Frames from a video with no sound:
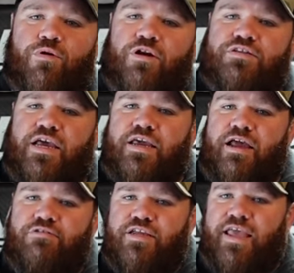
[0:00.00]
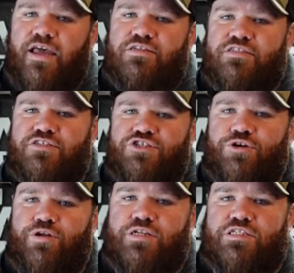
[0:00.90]
we're going to take it out to Gadsden
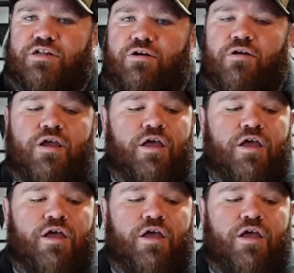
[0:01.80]
Shooting Center.